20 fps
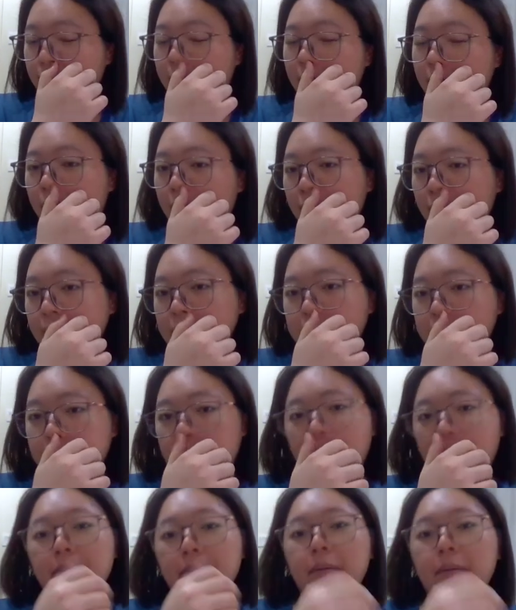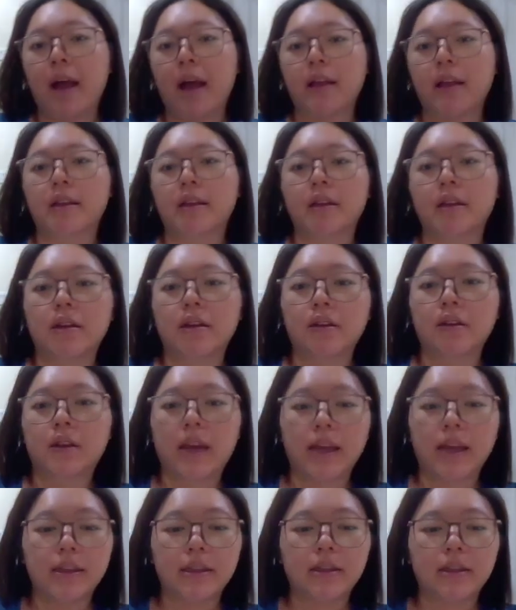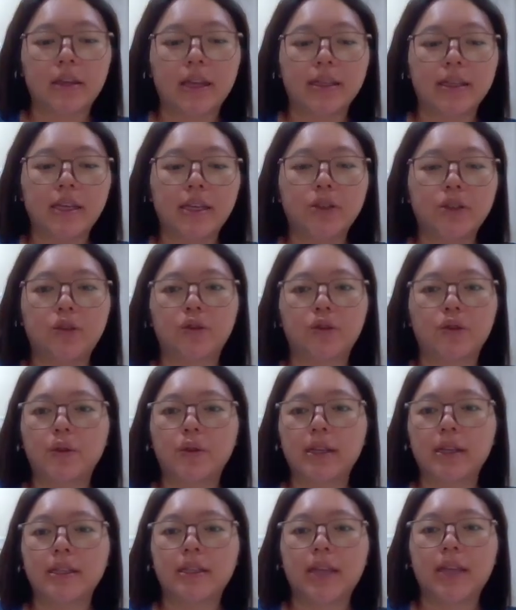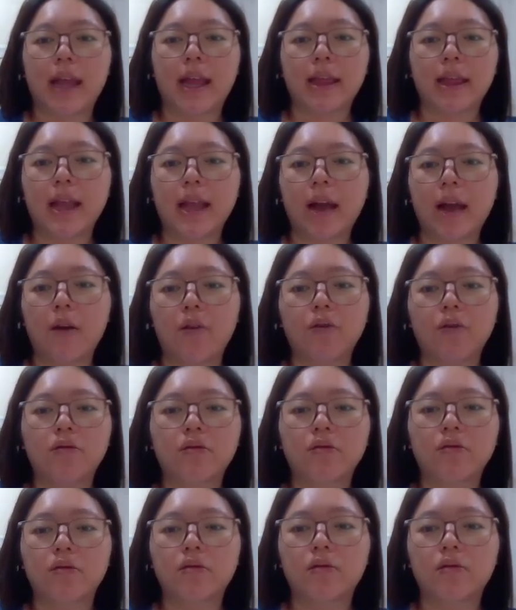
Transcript: AI speaking partner. You can you can say students can now.